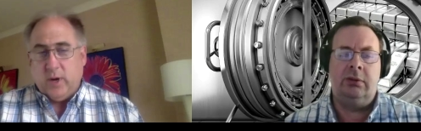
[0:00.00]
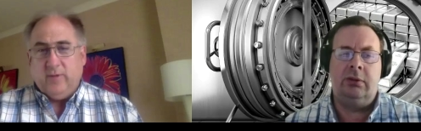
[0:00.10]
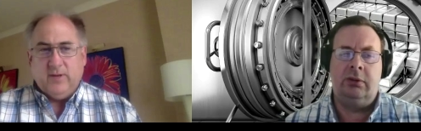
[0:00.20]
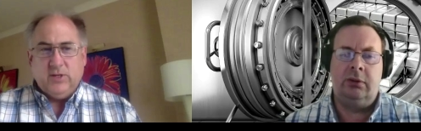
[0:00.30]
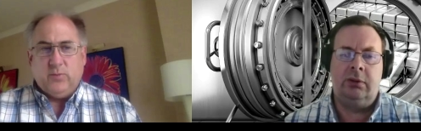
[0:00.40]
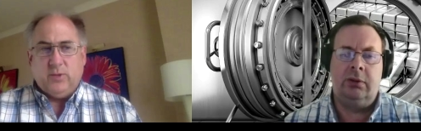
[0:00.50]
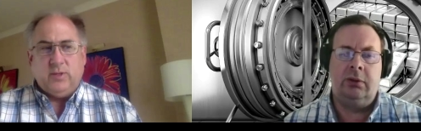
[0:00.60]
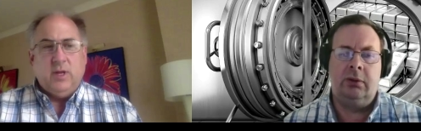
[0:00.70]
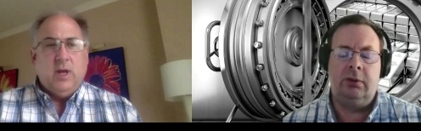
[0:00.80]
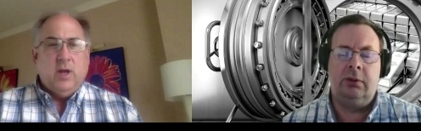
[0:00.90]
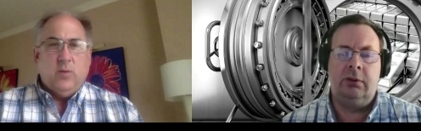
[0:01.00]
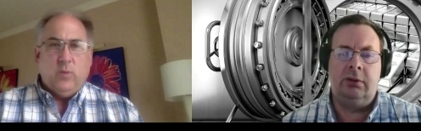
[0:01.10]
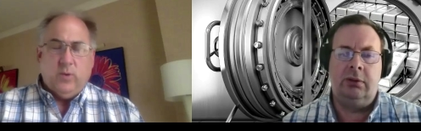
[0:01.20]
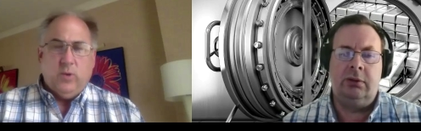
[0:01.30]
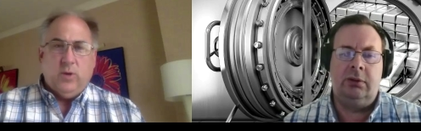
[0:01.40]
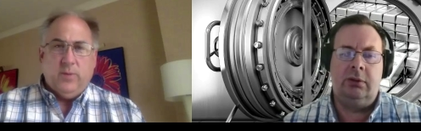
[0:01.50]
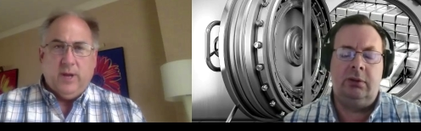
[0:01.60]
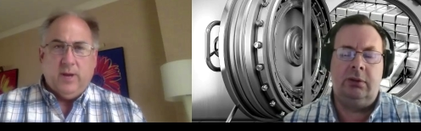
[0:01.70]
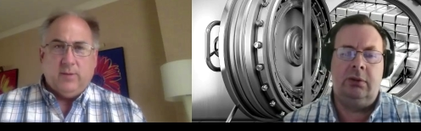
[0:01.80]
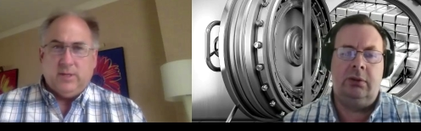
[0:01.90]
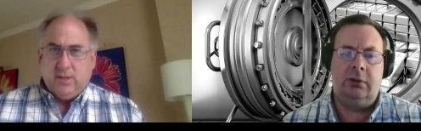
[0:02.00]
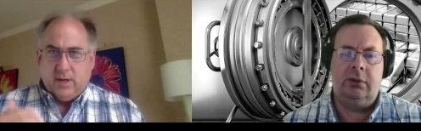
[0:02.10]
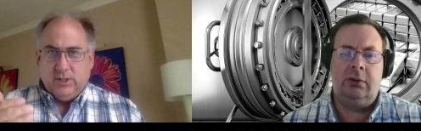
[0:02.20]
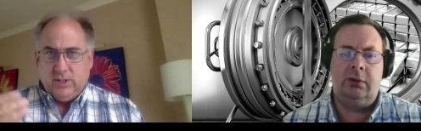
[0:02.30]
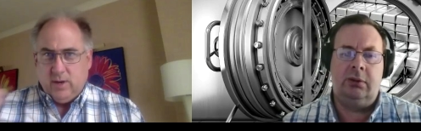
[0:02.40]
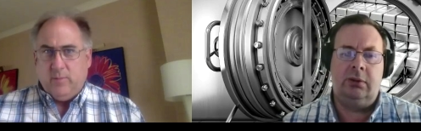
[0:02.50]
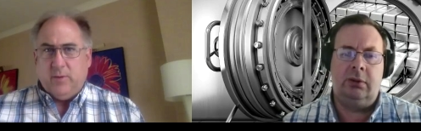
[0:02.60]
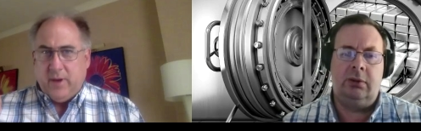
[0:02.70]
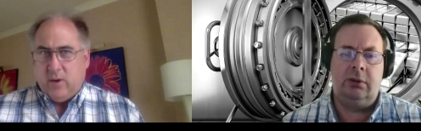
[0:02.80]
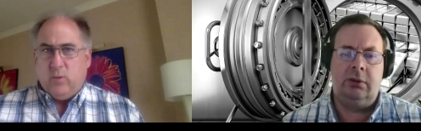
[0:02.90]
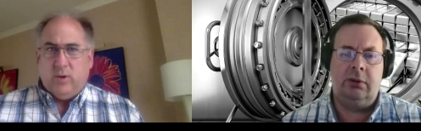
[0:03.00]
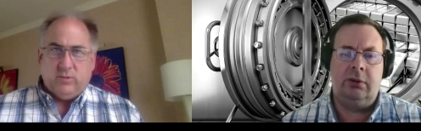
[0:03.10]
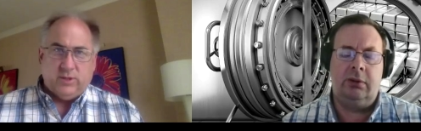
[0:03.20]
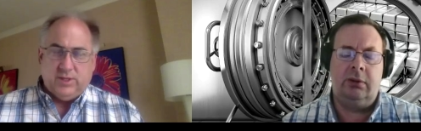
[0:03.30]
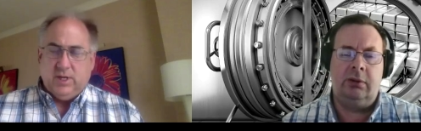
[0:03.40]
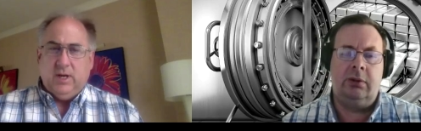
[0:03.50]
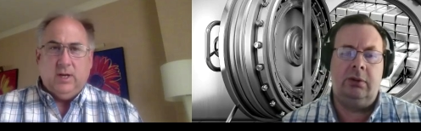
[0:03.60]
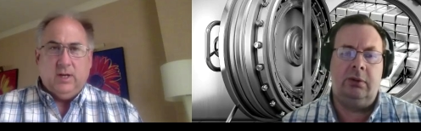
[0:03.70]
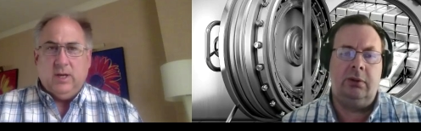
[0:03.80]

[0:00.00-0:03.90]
Speaker 1: quite visible. We will be able to talk some about what we're seeing